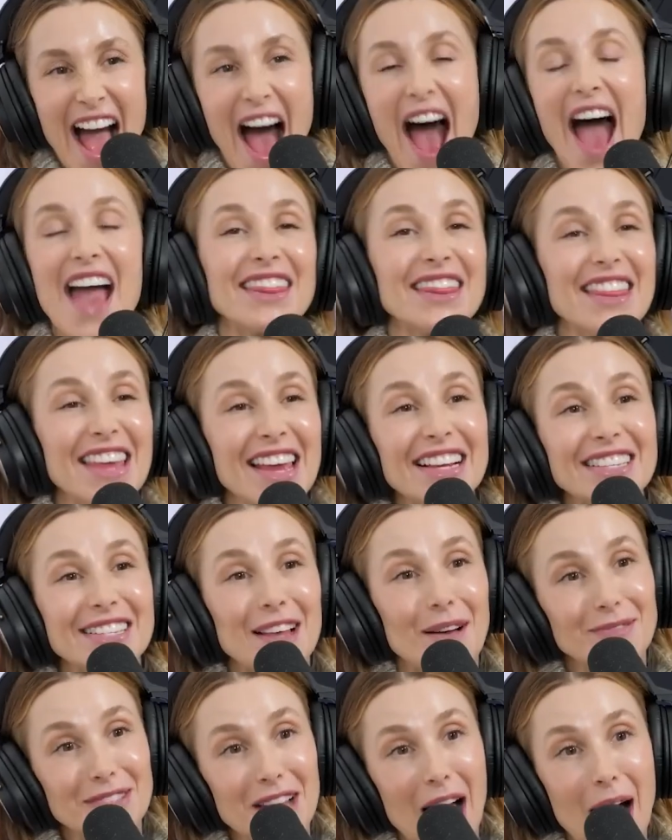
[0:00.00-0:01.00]
I think
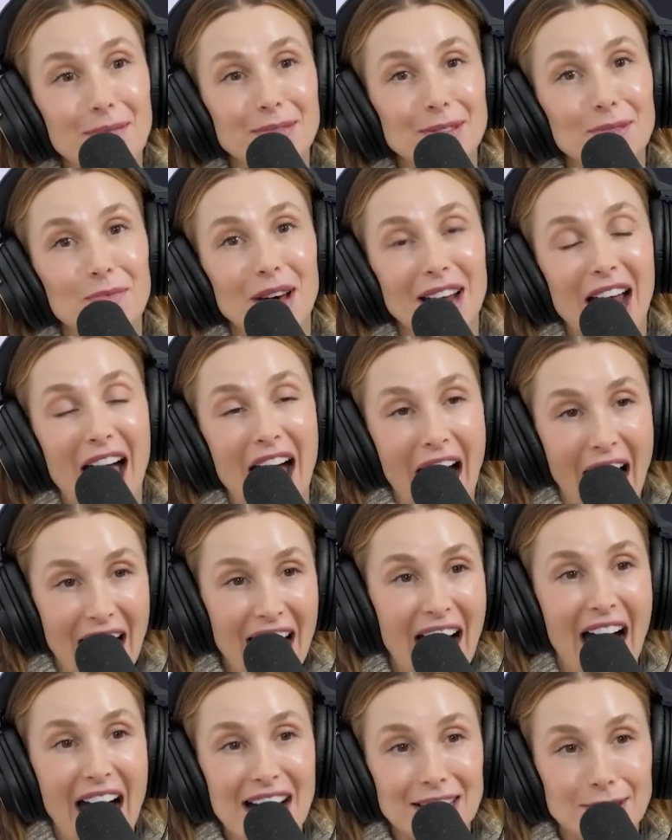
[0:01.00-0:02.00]
sometimes when I
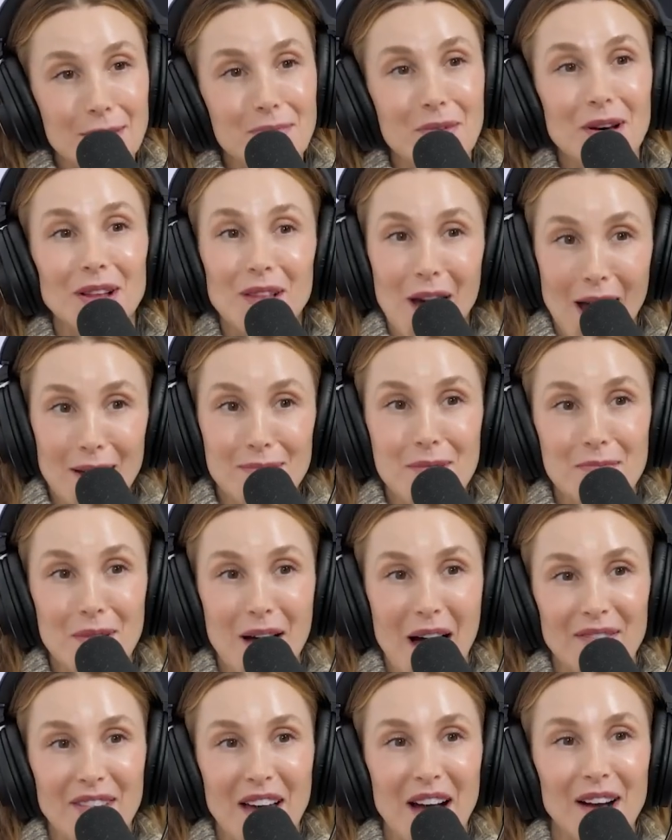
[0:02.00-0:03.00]
ask people, a lot of people
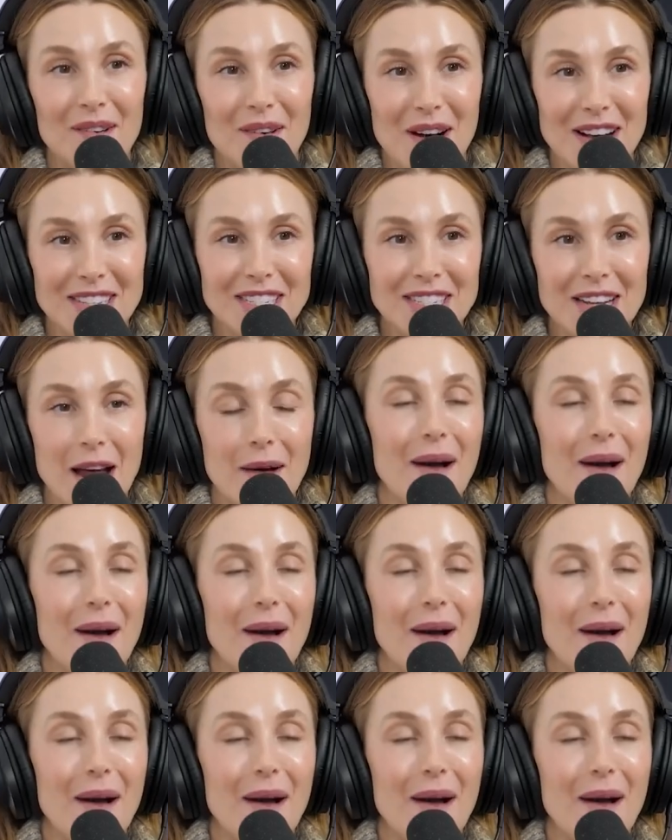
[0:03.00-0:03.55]
have that question.